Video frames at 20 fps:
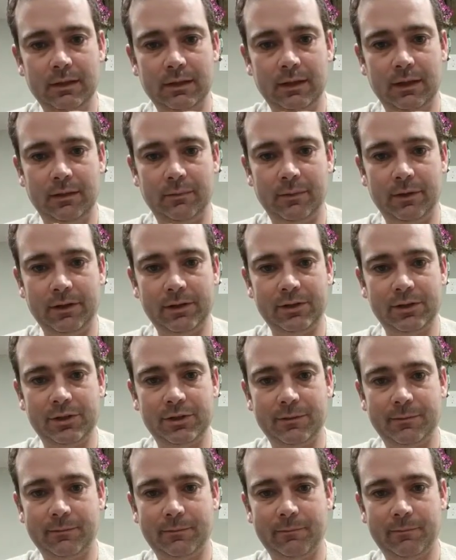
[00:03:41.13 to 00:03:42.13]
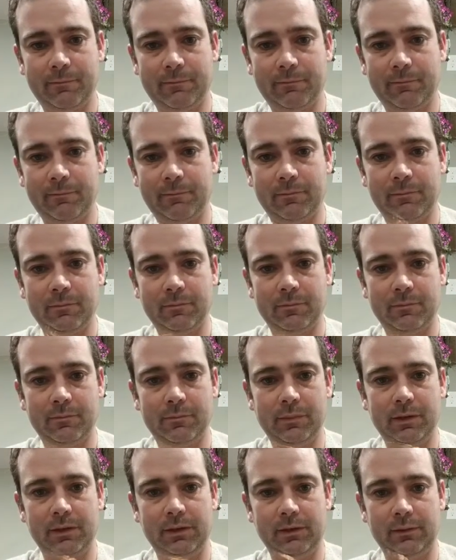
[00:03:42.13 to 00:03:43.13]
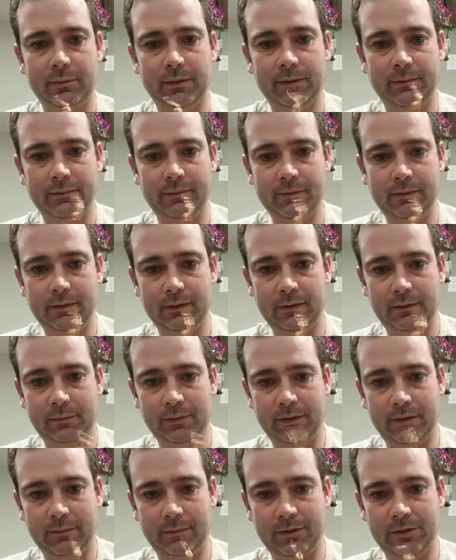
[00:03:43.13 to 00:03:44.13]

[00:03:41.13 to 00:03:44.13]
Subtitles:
much, but a little bit number 2.